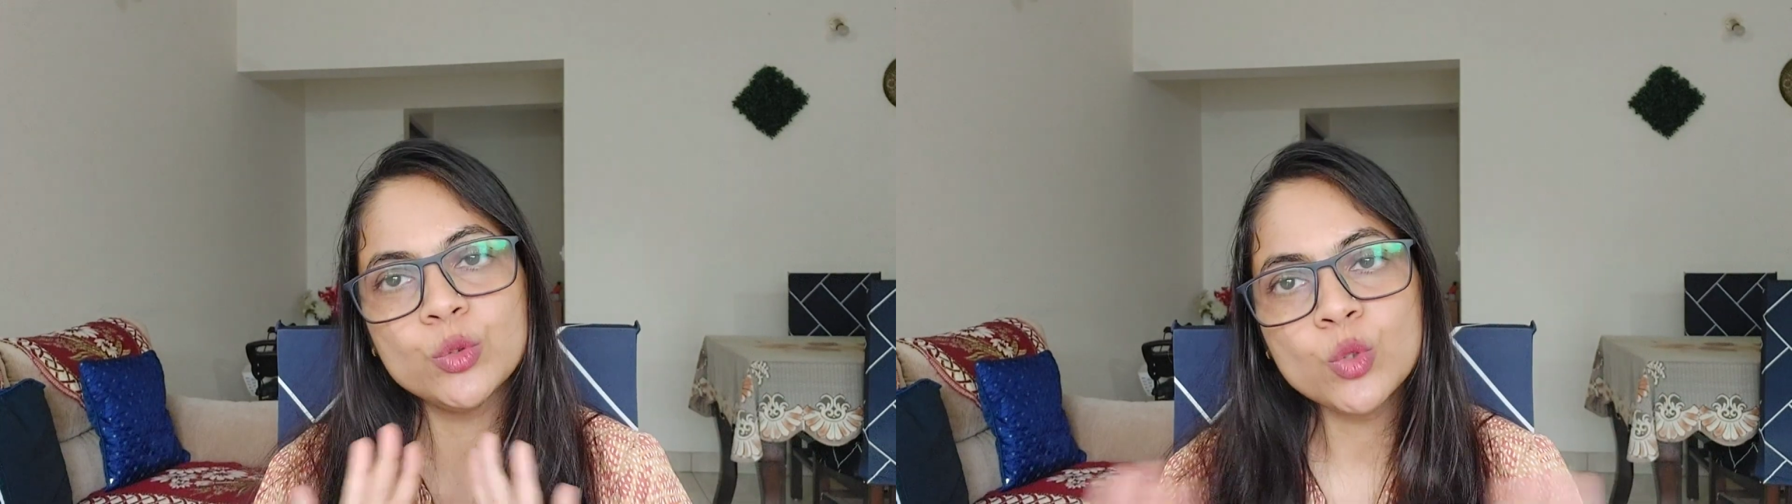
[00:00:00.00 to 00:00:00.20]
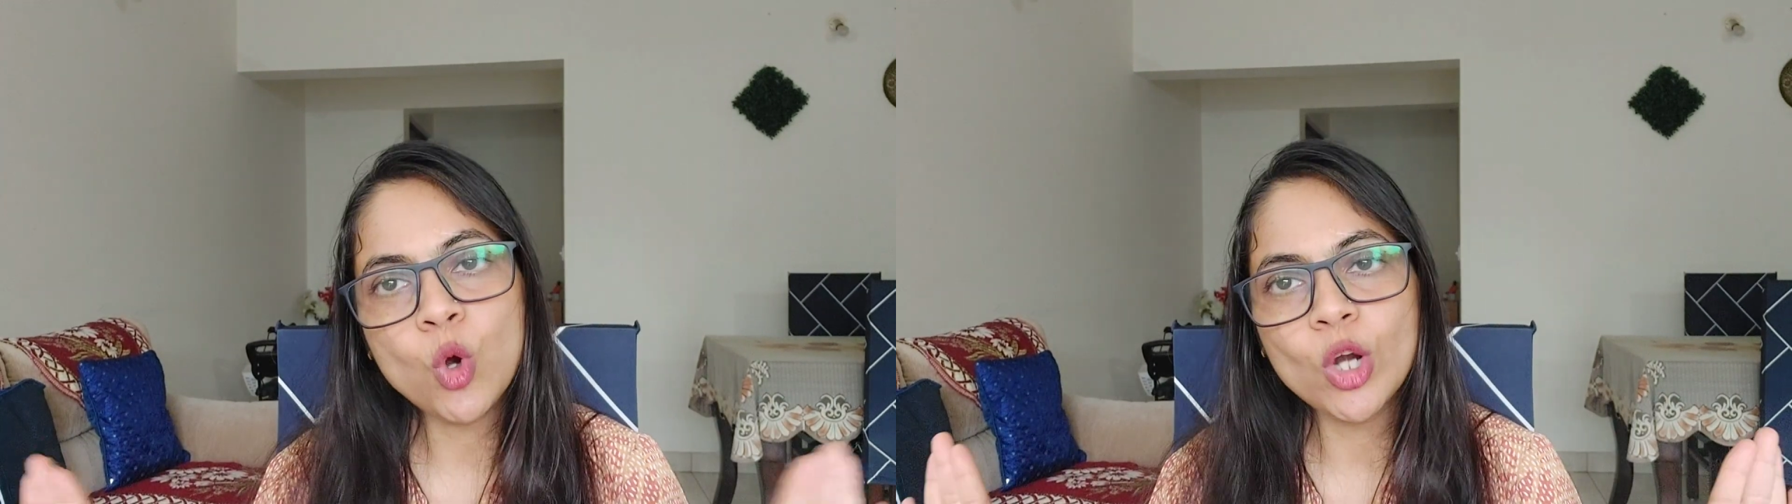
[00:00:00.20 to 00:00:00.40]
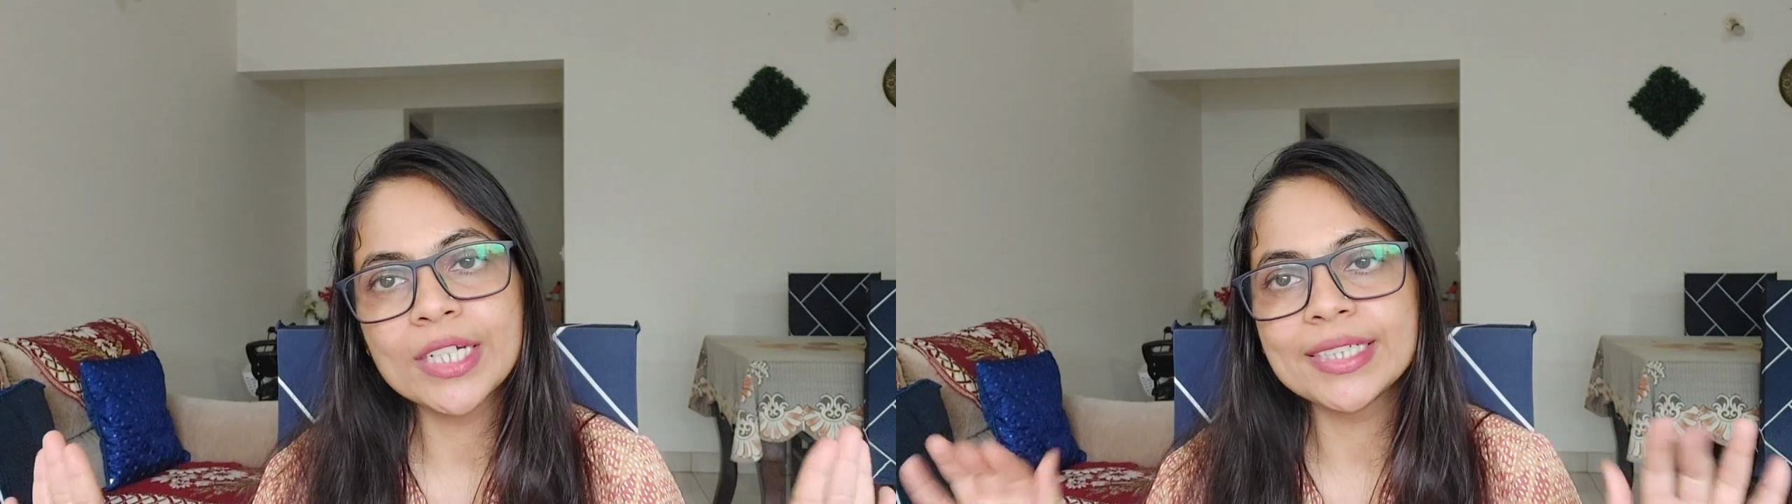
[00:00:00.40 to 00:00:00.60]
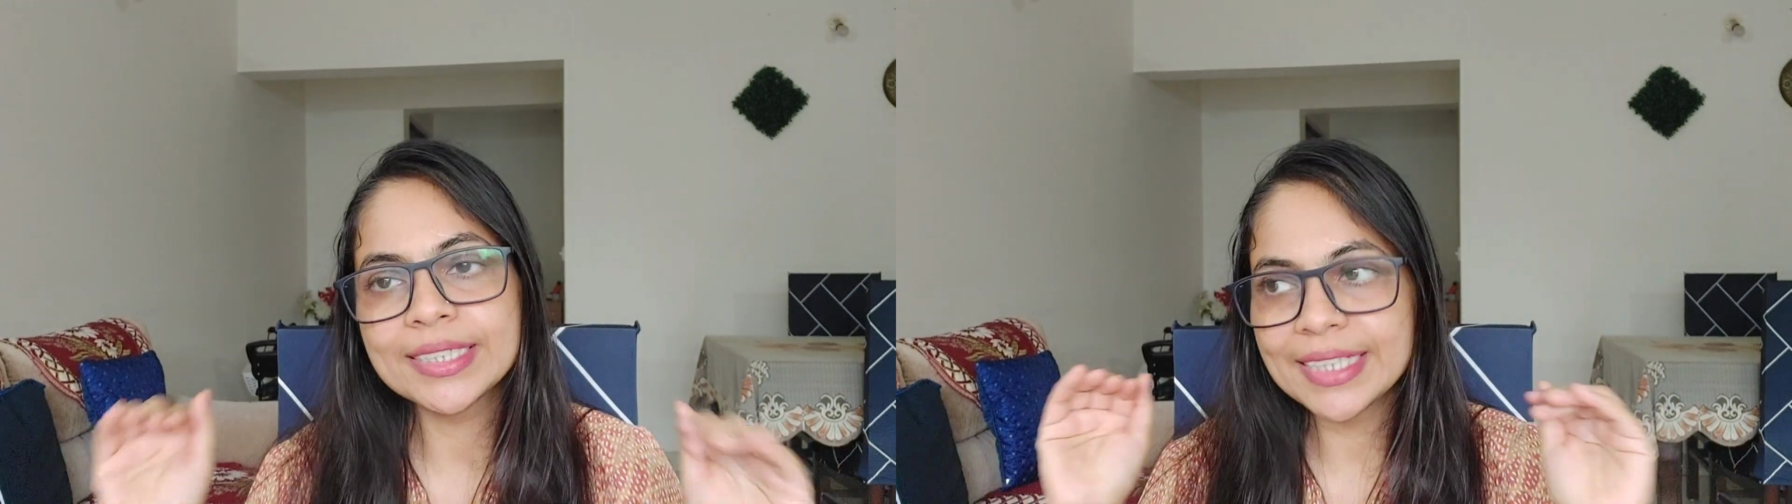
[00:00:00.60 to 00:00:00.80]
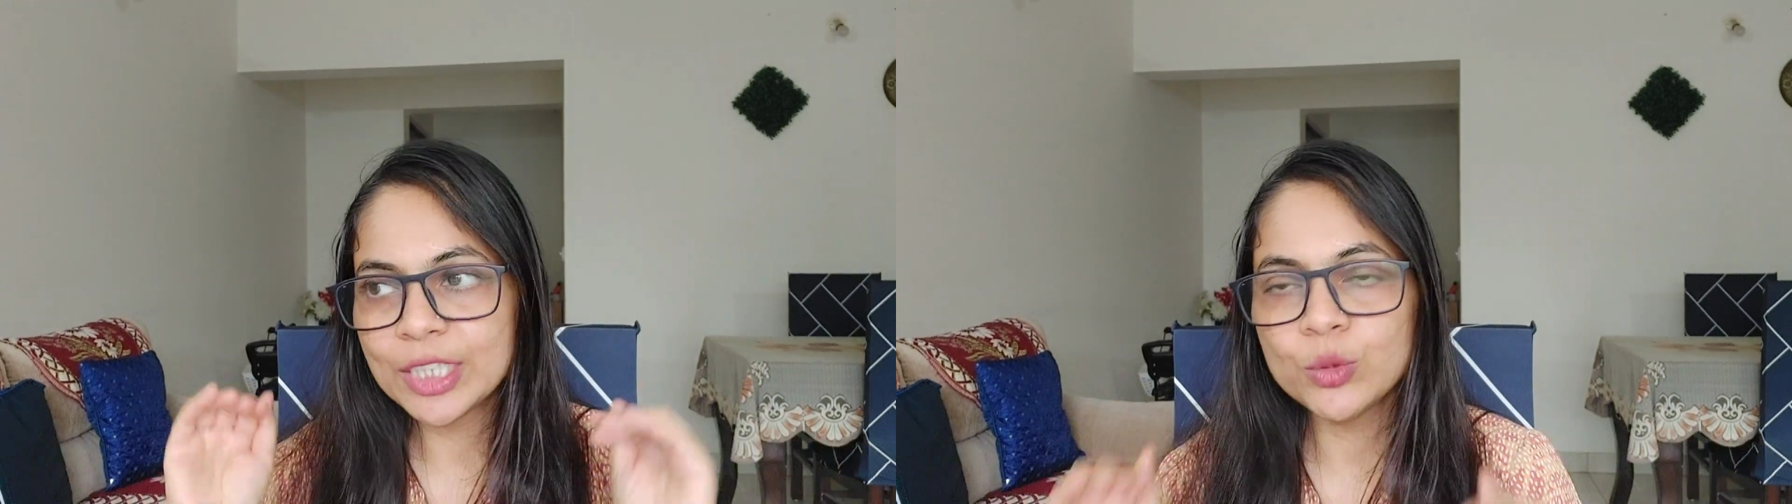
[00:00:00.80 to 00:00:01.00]
You called
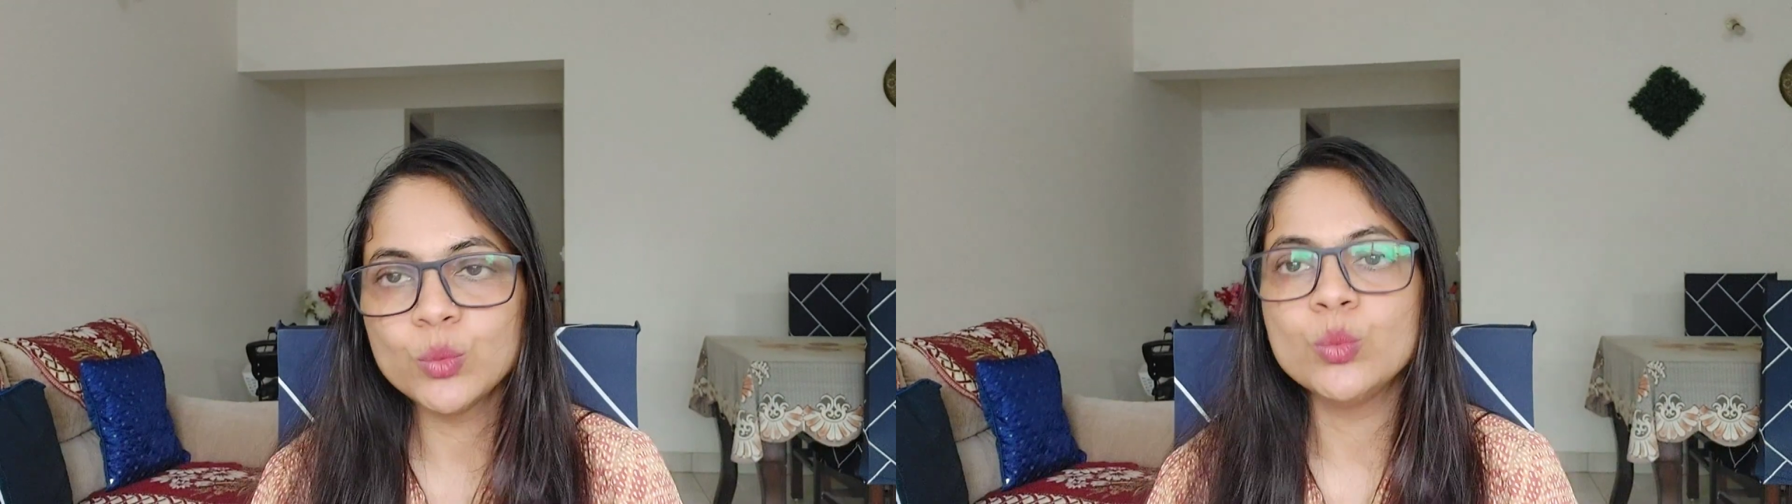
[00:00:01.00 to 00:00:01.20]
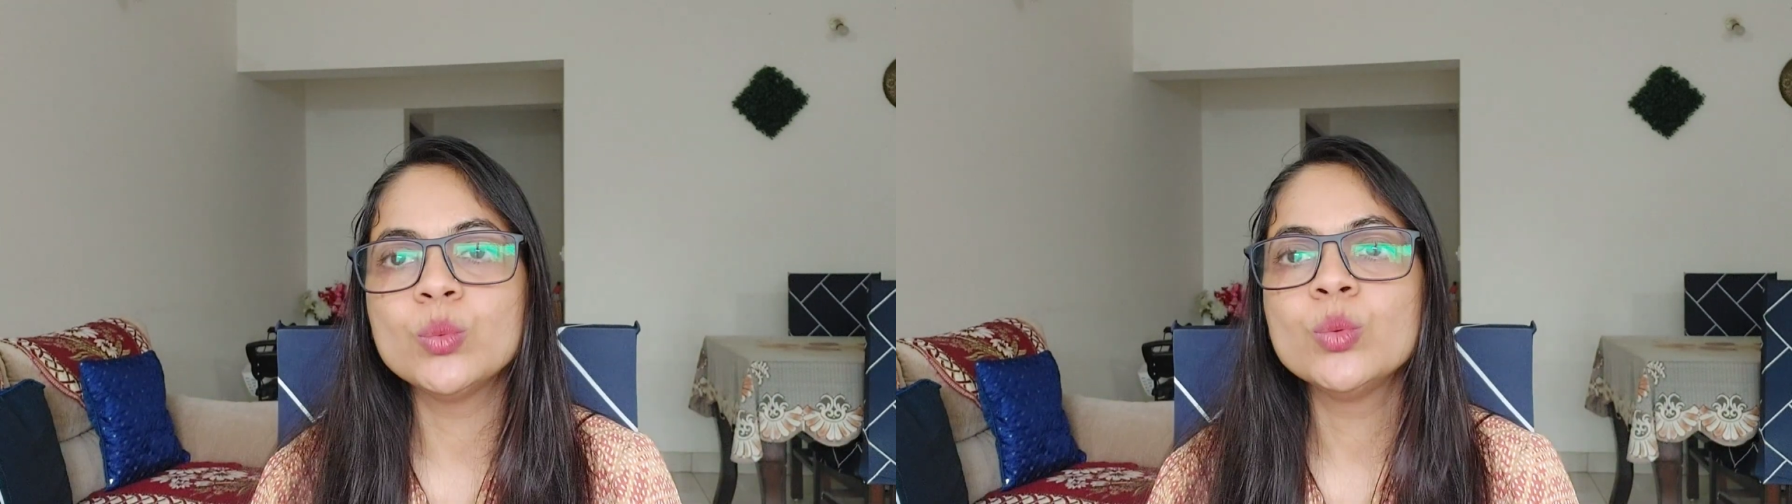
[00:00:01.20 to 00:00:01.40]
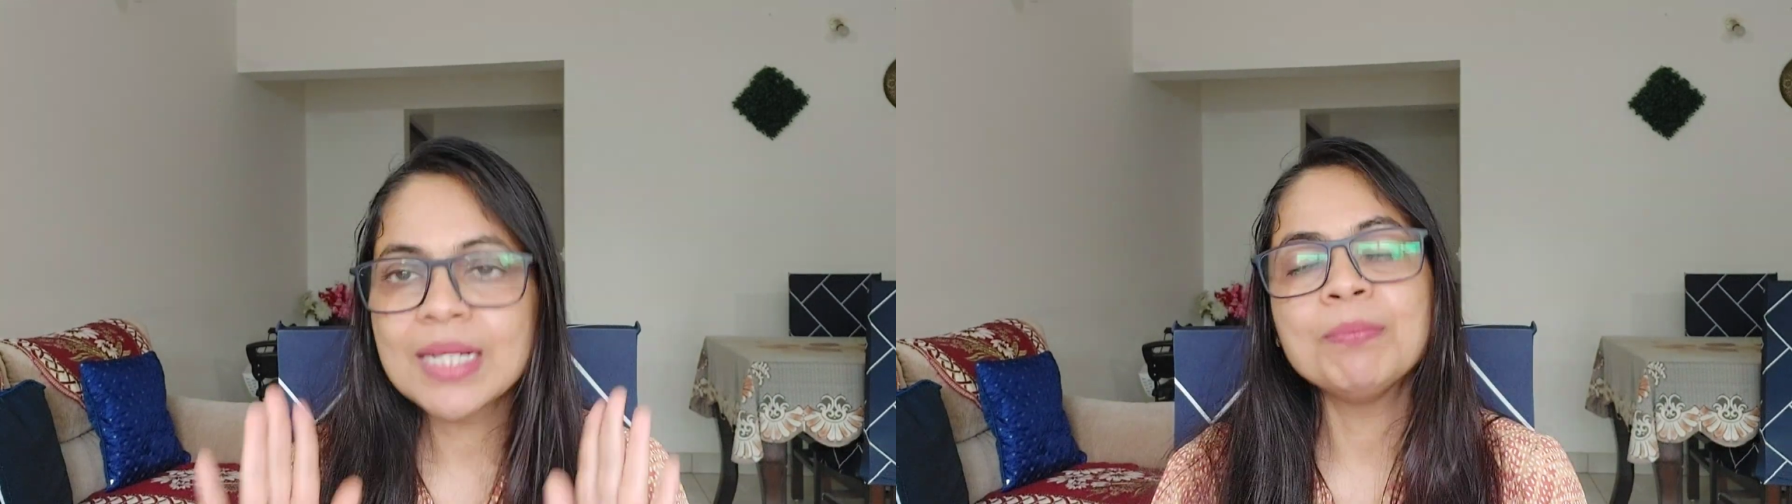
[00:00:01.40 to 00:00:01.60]
it a day. You